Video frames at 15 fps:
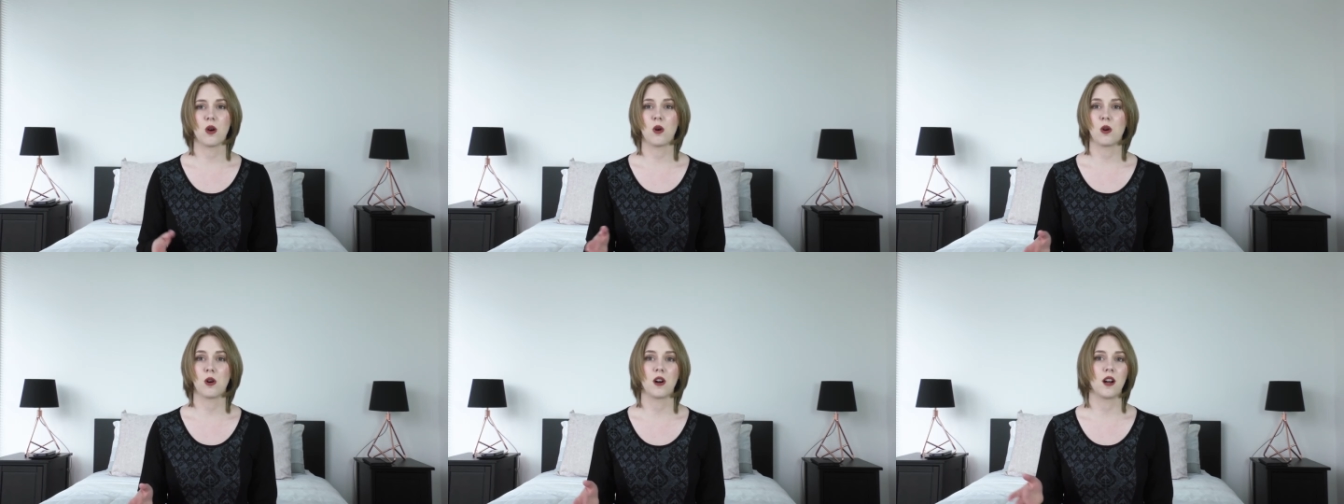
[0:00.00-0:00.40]

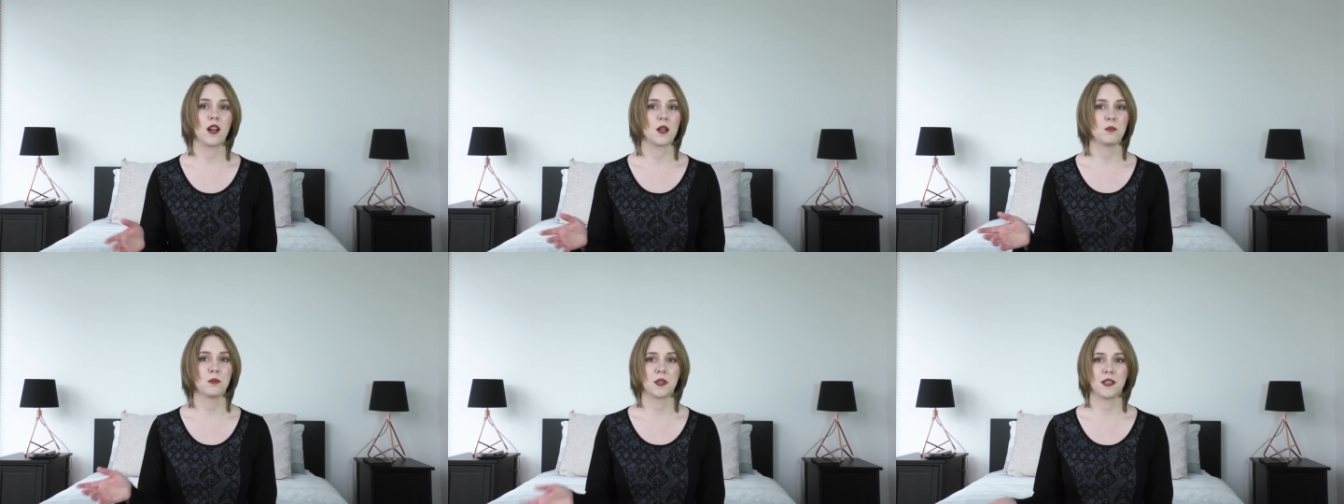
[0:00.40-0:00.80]
or a
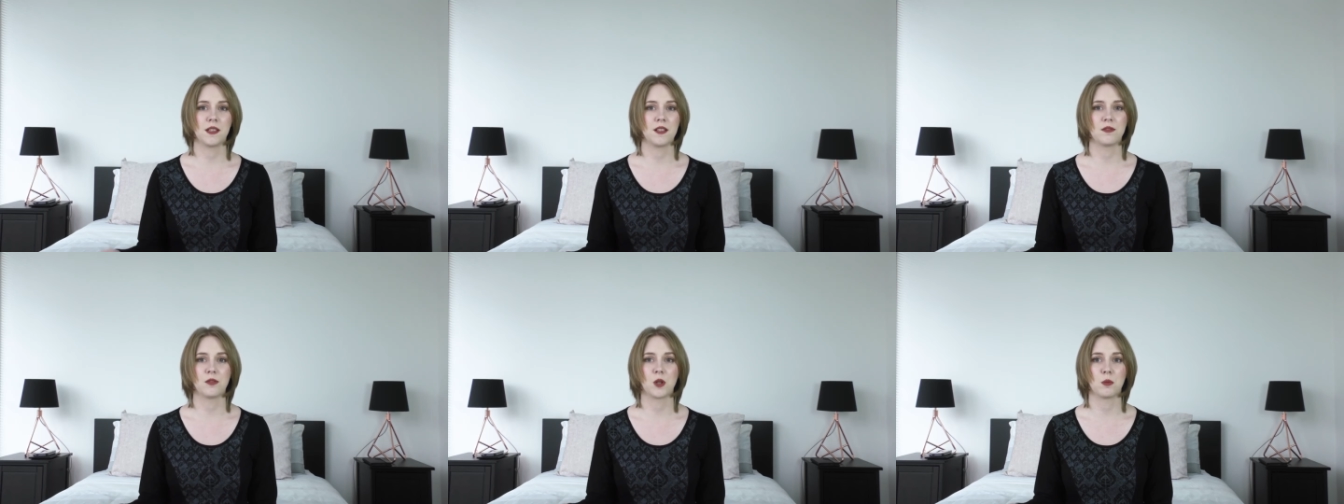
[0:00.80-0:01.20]

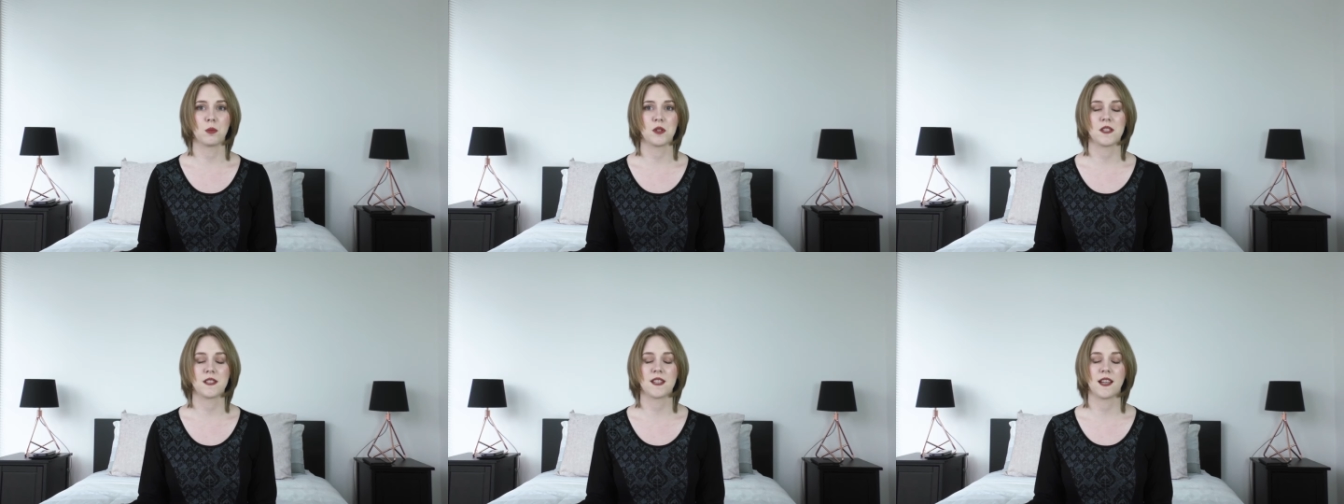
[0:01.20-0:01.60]
completely
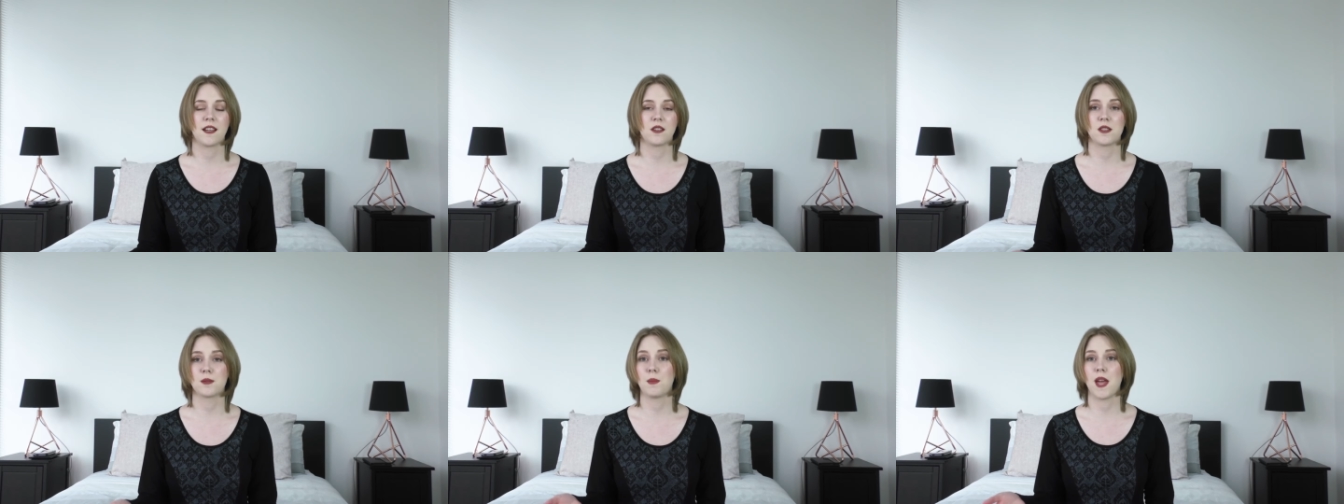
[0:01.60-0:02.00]
formal
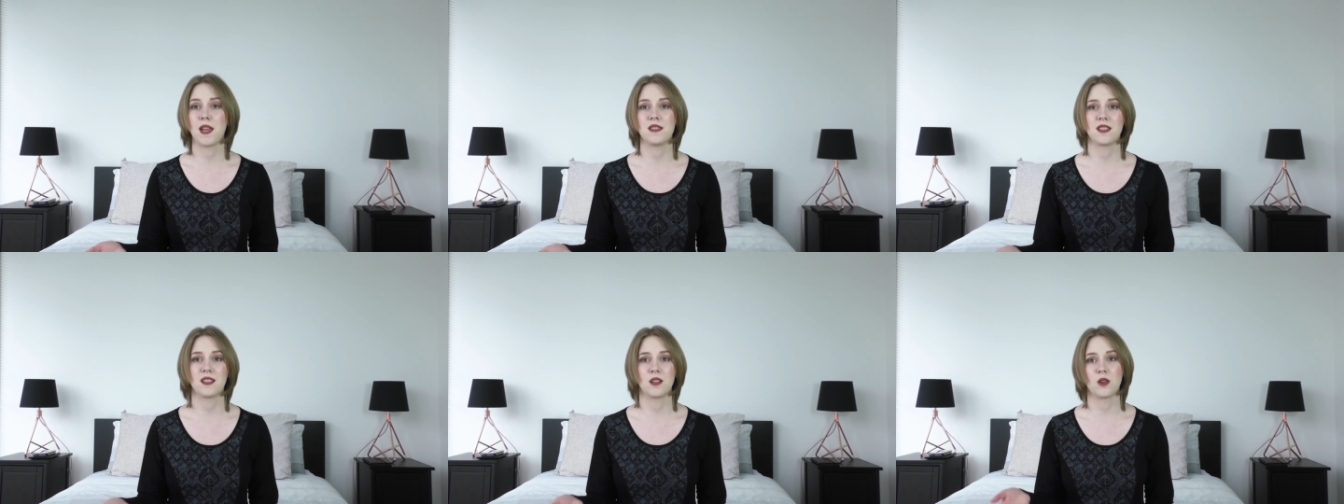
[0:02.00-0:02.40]
style,
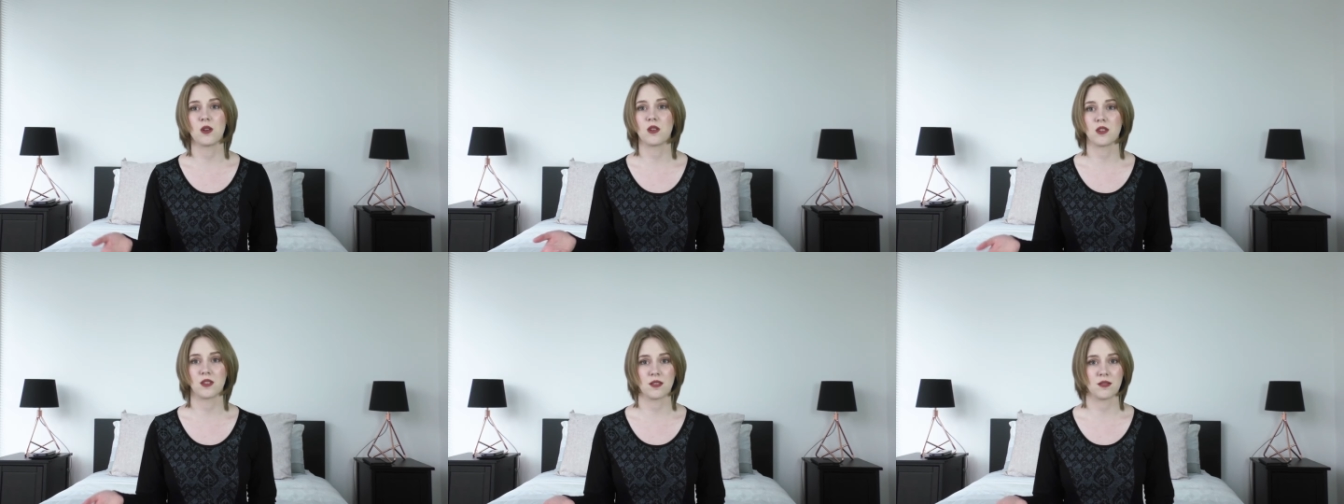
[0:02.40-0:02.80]
depending
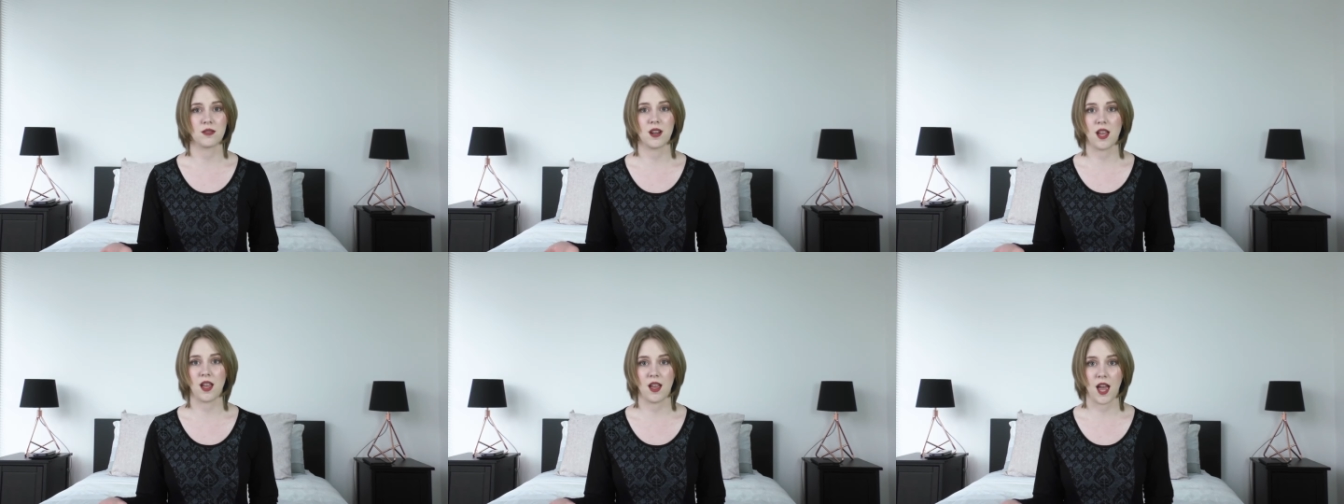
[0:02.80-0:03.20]
on
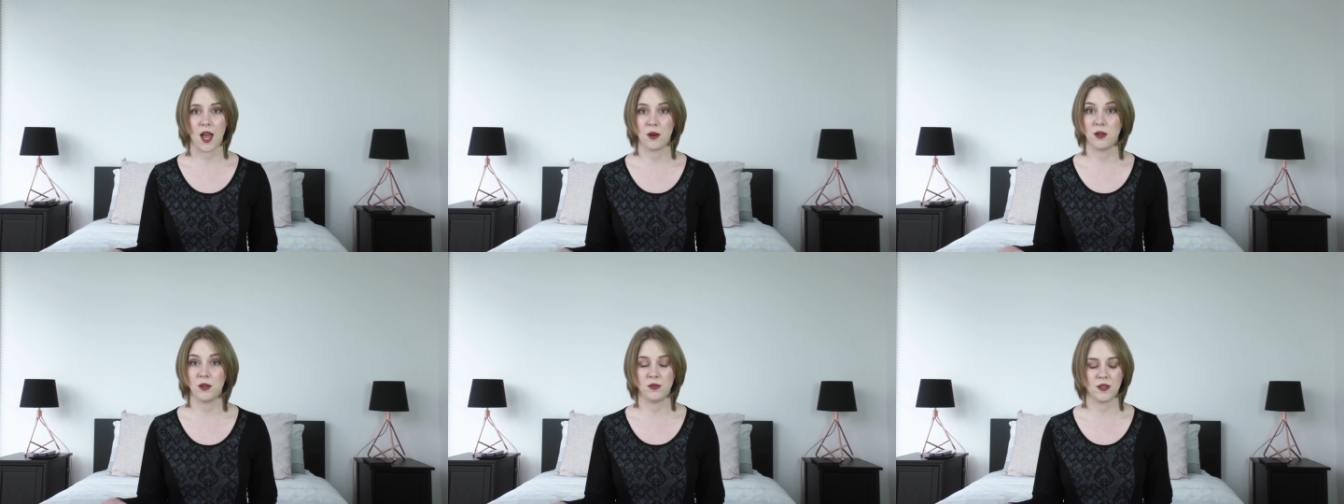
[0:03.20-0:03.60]
how
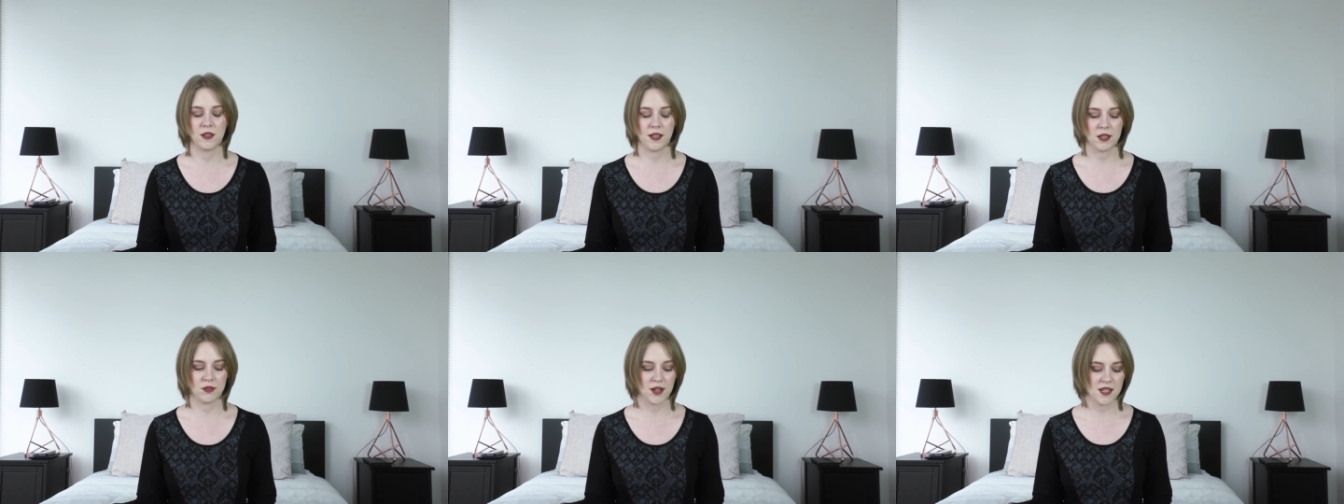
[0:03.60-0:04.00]
you feel
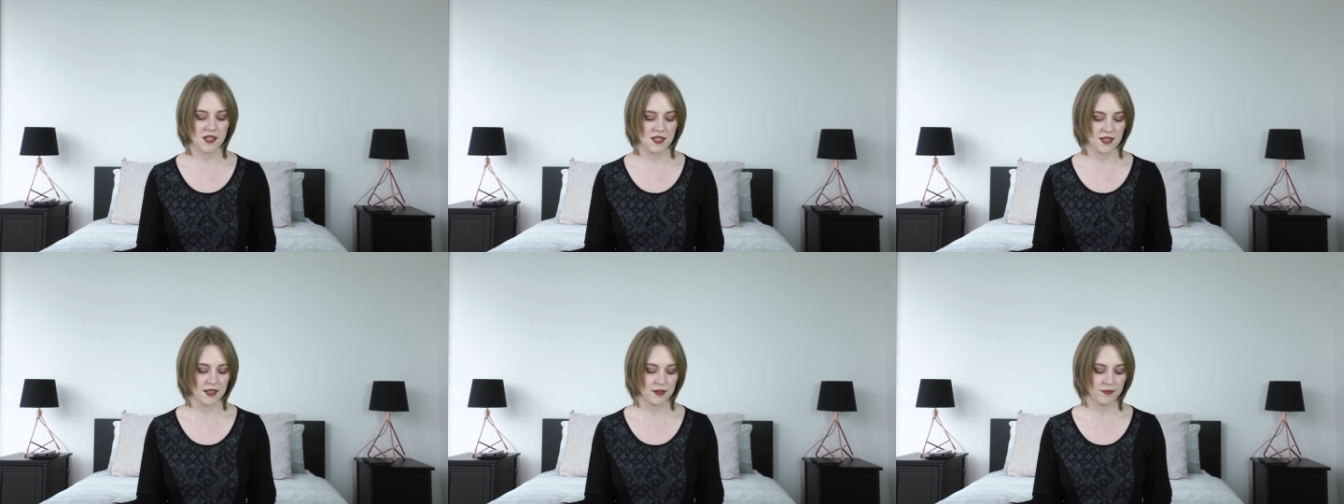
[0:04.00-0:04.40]
like
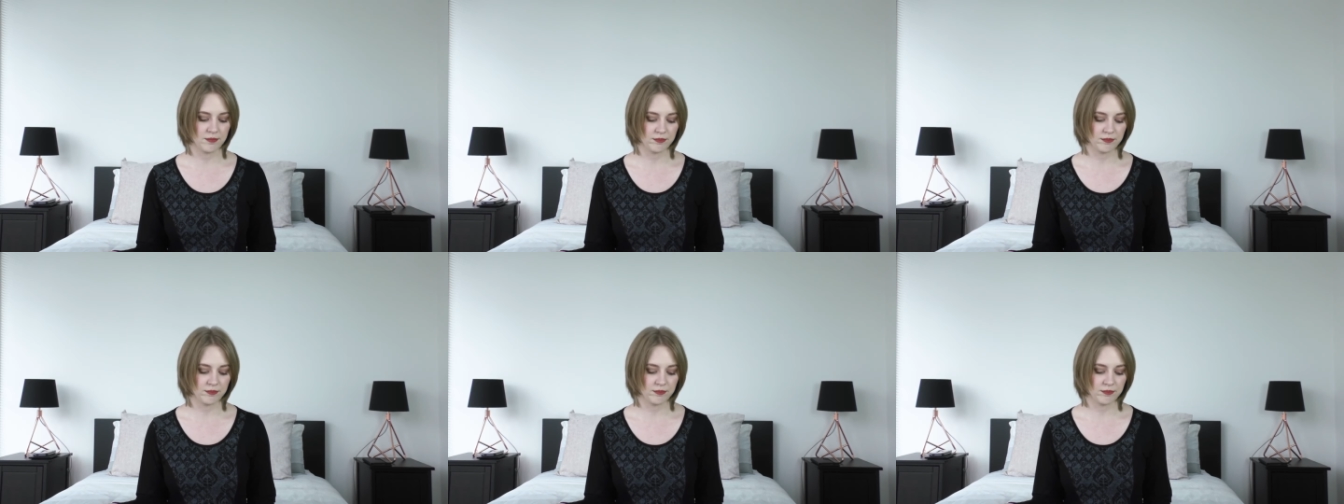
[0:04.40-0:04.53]
writing it.